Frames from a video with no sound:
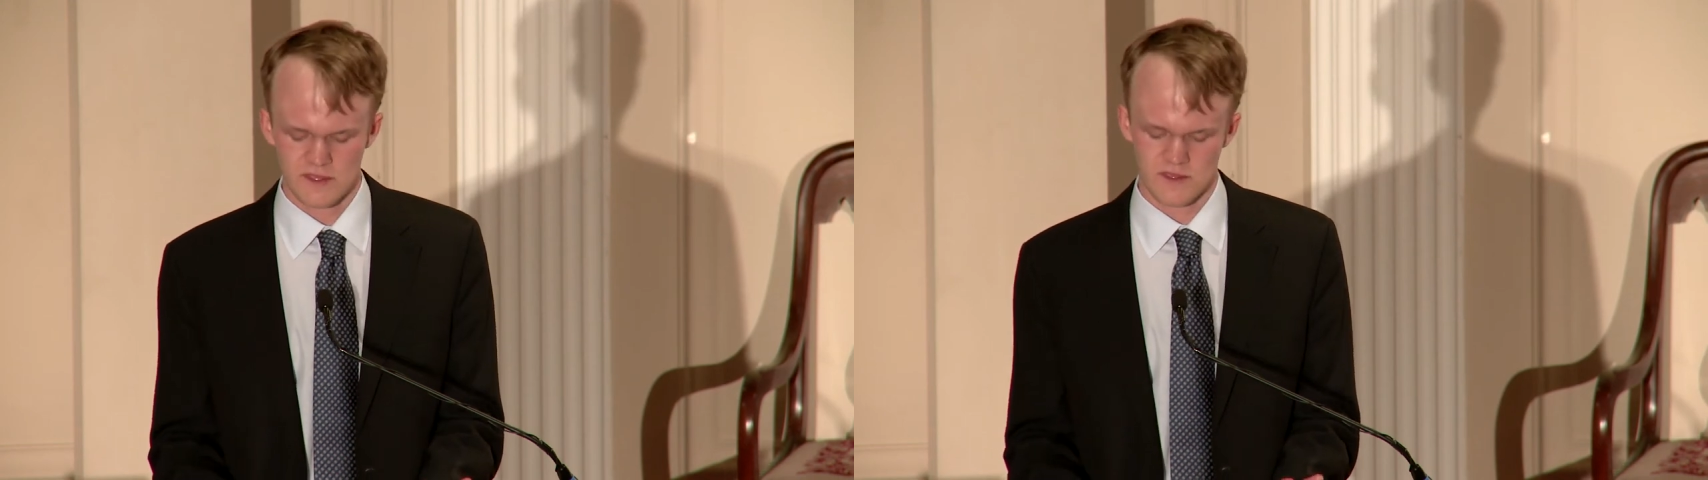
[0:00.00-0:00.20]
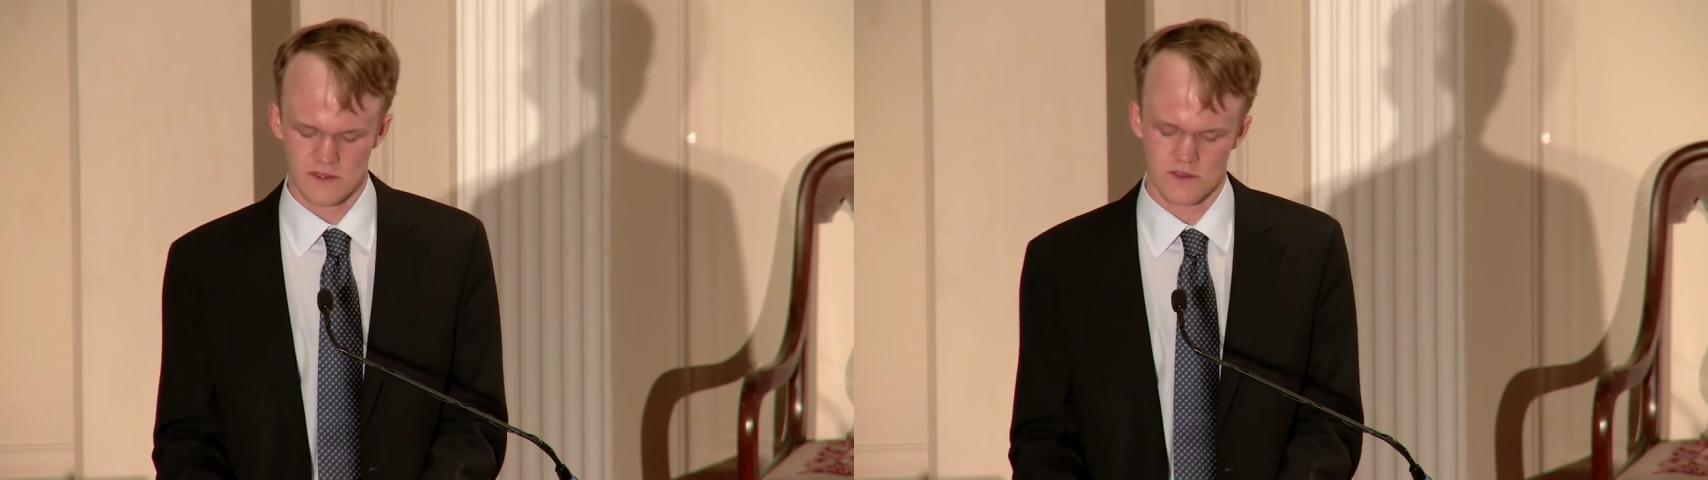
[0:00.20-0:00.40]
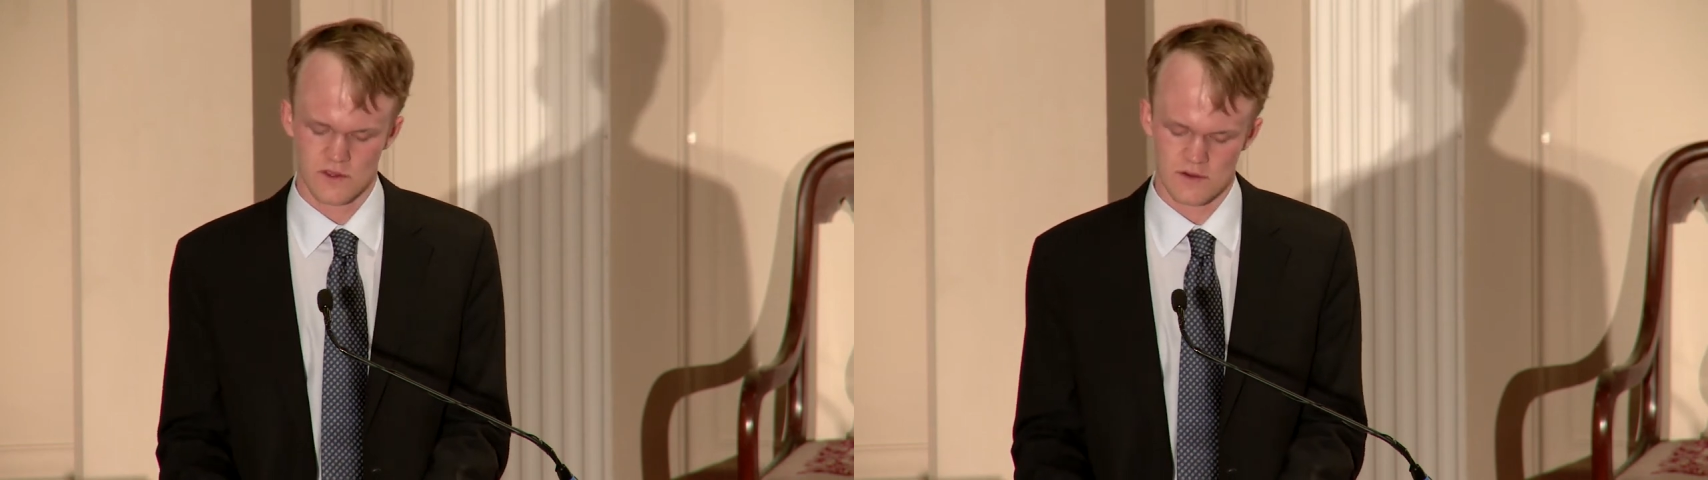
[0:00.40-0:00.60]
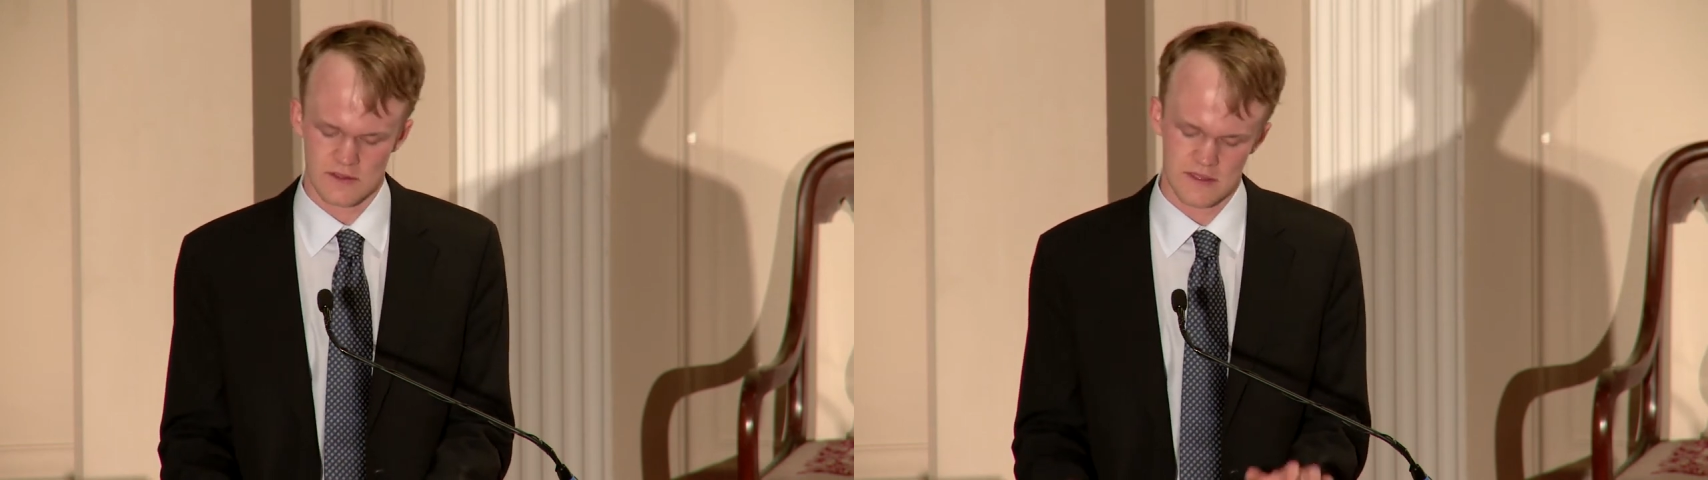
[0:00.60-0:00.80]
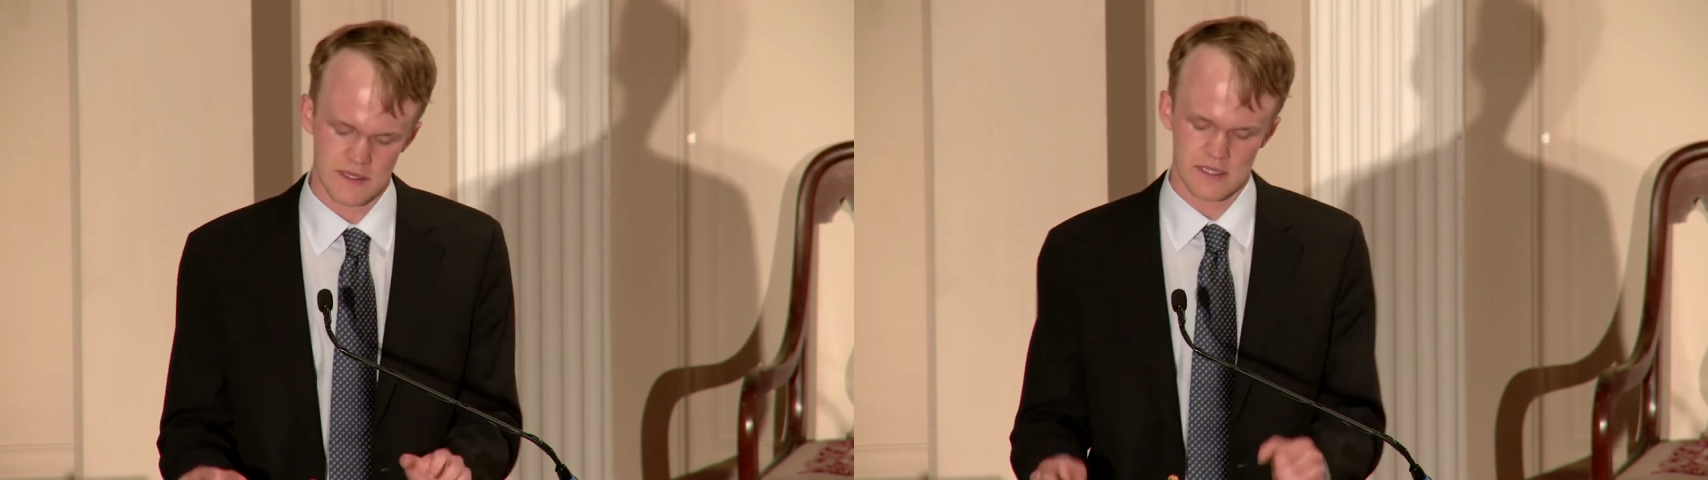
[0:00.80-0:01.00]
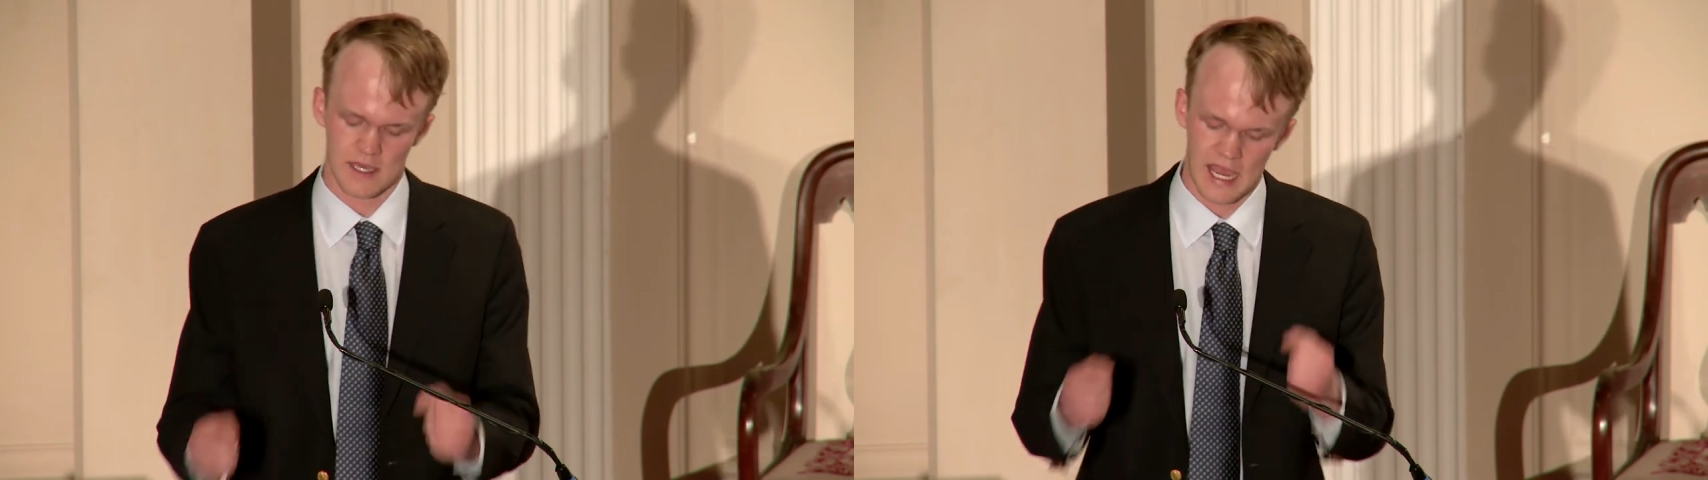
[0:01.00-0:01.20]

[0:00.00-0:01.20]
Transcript: this uncertainty,